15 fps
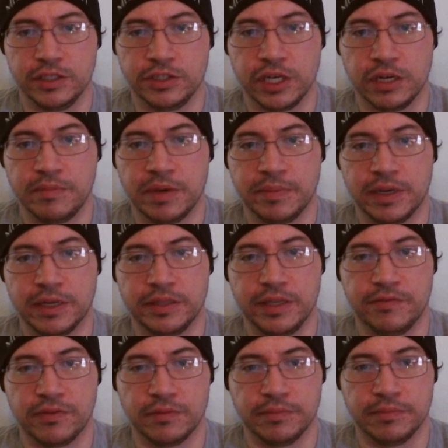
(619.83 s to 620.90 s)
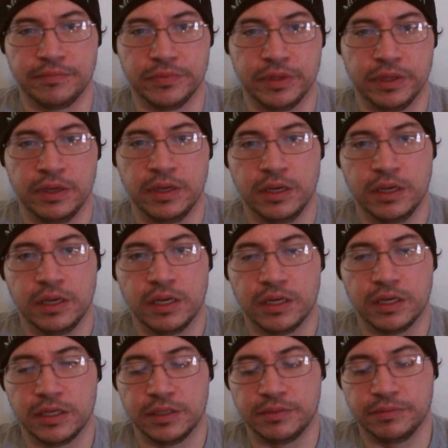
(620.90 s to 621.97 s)
yerba mate from
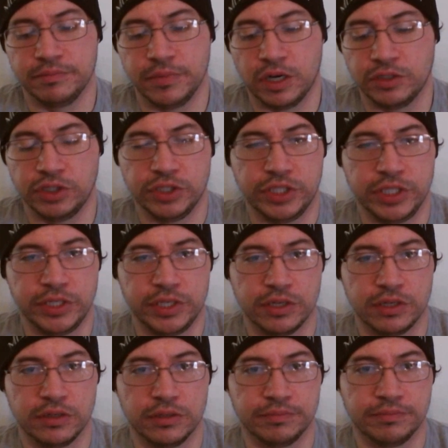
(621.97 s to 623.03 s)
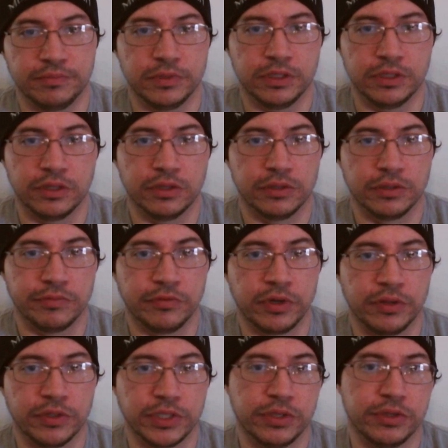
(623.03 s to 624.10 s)
Argentina or
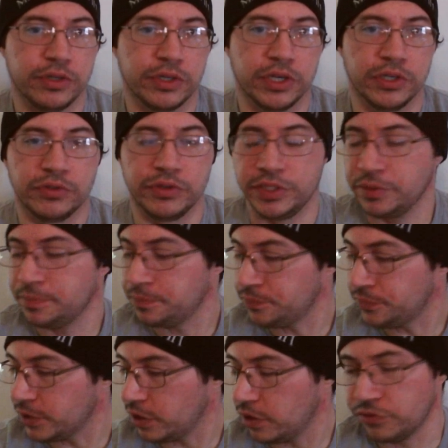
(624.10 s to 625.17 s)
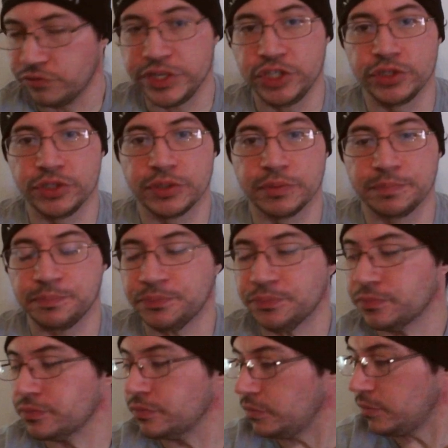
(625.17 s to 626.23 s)
one of those other countries or regions.
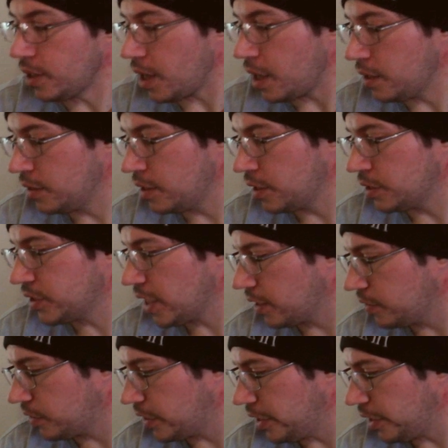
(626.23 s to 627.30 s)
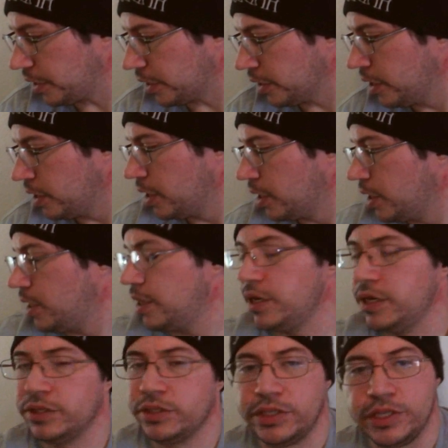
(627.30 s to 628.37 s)
And then the second thing
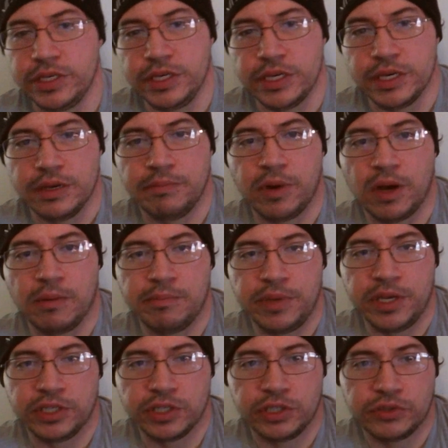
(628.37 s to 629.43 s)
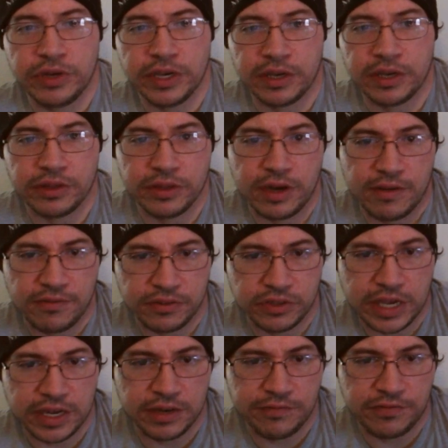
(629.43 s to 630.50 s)
is the bombisha trick that
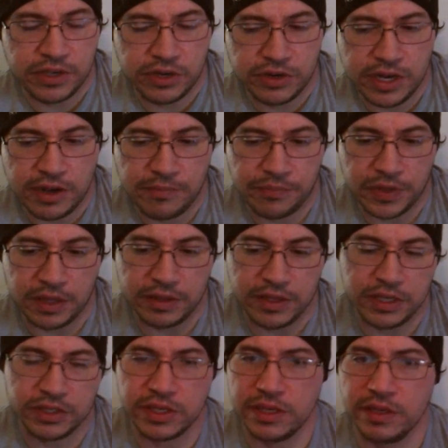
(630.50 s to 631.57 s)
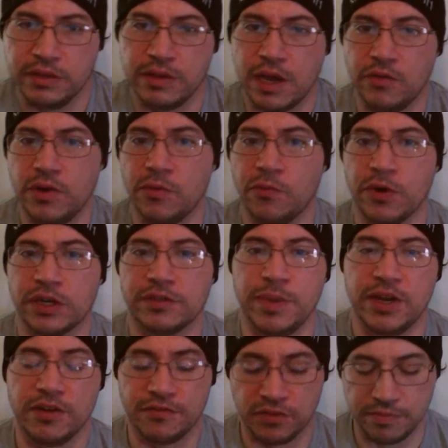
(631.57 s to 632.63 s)
I've kind of figured out. At least it worked
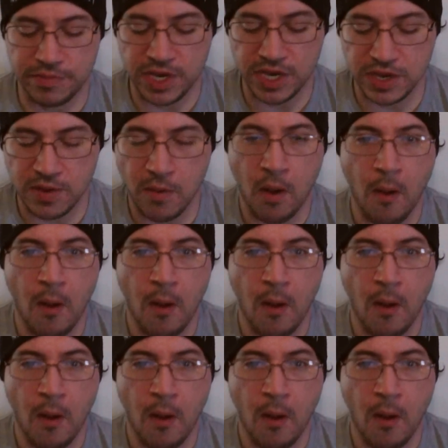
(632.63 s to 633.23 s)
better for me.